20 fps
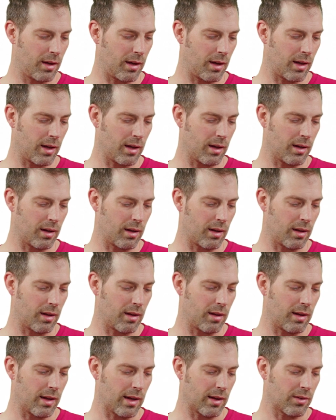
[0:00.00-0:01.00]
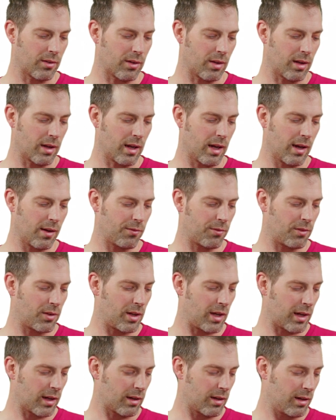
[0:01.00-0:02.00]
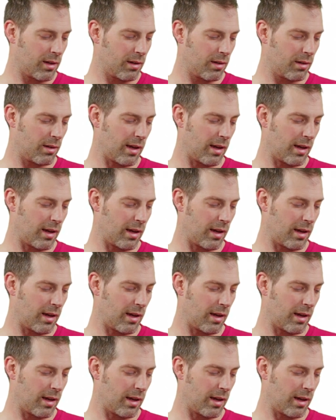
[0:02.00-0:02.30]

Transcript: And that's all I have. Take